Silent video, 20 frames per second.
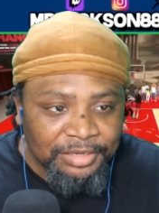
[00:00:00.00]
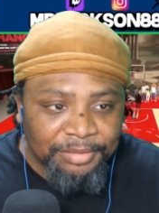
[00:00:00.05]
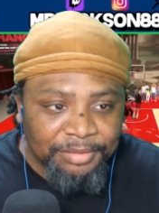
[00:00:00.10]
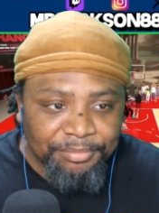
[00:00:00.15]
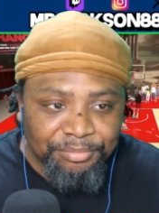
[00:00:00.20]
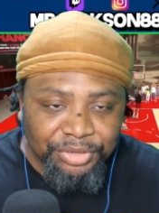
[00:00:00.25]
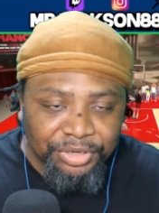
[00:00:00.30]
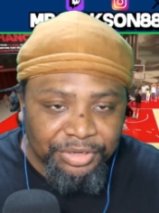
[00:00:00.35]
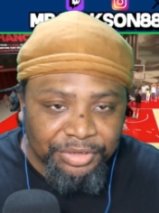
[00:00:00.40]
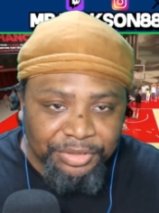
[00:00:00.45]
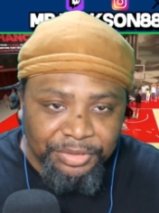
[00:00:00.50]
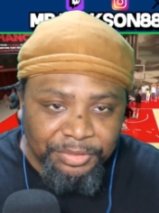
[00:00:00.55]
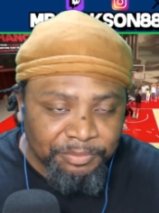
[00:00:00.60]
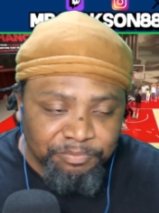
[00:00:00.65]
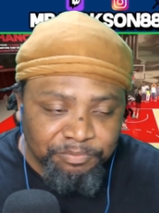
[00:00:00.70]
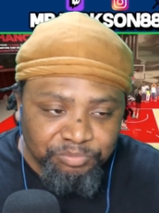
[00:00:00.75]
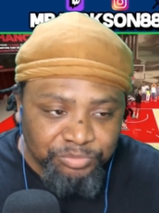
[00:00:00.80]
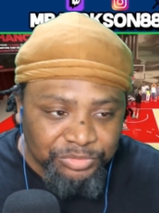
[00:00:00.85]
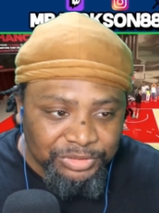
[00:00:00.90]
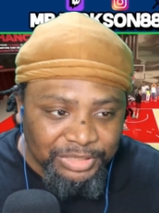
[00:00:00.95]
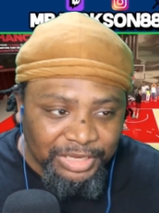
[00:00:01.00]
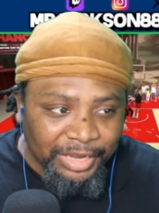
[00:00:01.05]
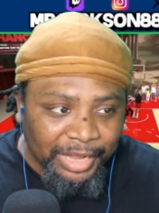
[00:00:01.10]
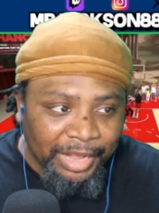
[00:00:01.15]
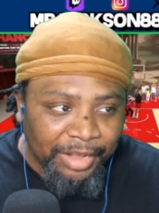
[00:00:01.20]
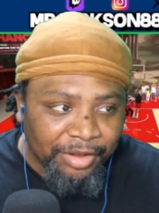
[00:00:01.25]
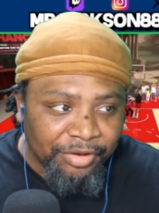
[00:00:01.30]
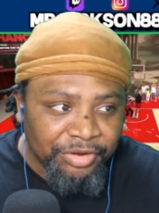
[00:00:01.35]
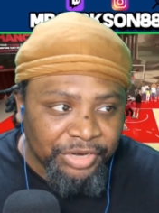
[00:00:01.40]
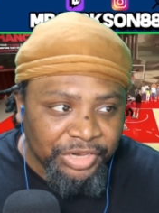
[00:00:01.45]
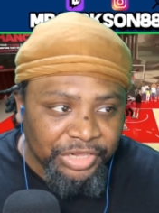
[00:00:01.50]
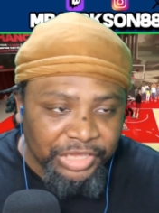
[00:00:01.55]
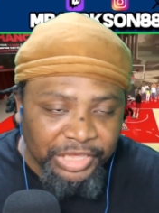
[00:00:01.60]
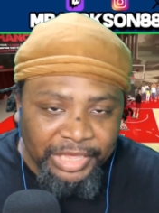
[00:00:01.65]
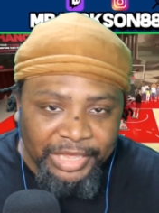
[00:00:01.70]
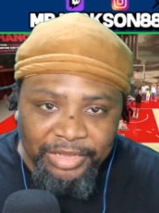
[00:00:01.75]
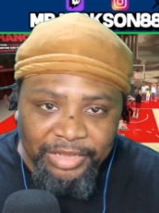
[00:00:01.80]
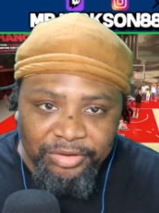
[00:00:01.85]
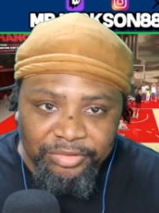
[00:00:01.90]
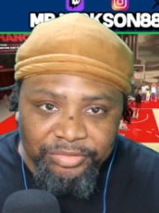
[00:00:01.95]
But um yeah, I heard it,
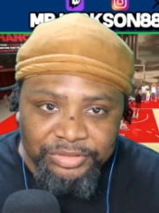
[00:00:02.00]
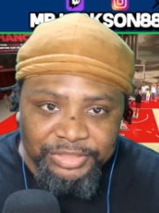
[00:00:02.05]
it don't